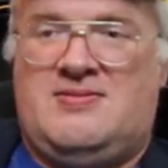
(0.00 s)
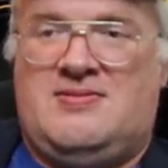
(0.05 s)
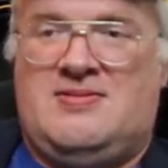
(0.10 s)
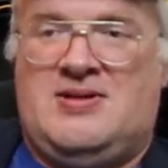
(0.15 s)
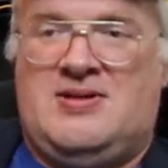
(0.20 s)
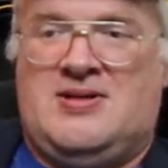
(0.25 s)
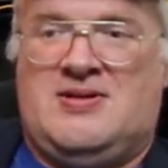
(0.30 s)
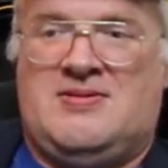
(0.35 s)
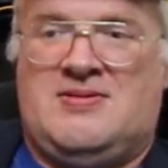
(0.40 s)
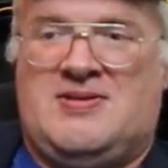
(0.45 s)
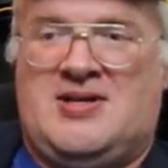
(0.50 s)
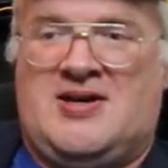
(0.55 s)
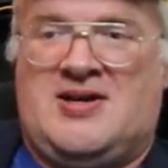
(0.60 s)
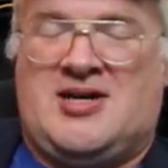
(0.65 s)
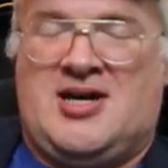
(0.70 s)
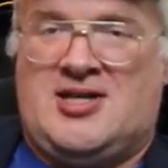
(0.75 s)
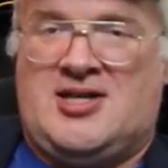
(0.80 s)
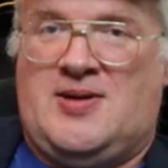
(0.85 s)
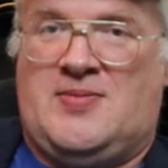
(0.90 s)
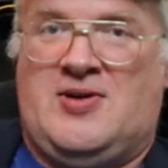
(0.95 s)
you know, they
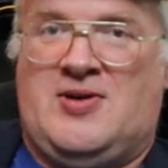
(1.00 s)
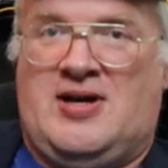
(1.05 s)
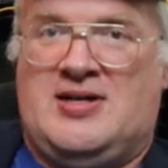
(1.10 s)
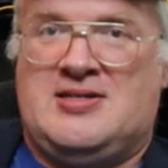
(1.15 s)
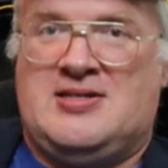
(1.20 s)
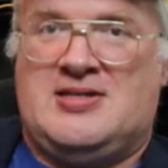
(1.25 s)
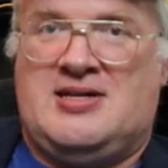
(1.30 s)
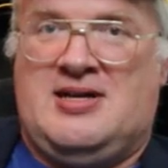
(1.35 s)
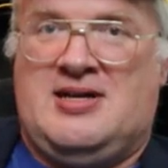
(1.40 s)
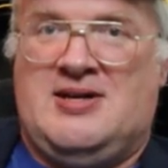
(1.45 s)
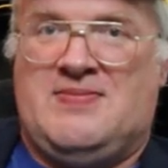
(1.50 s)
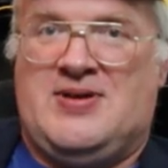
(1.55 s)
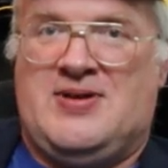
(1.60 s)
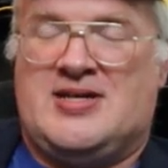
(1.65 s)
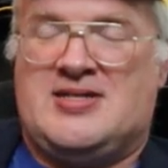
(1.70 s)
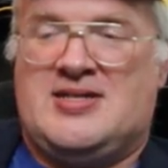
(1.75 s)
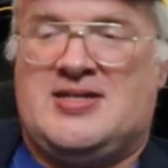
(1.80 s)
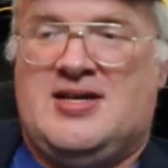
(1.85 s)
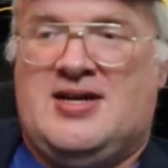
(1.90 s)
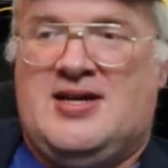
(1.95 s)
got their bronze in the
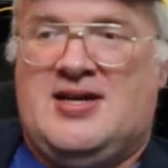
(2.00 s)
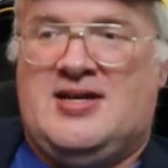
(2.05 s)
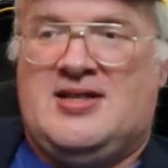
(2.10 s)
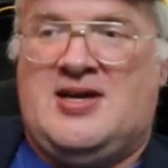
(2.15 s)
Olympics.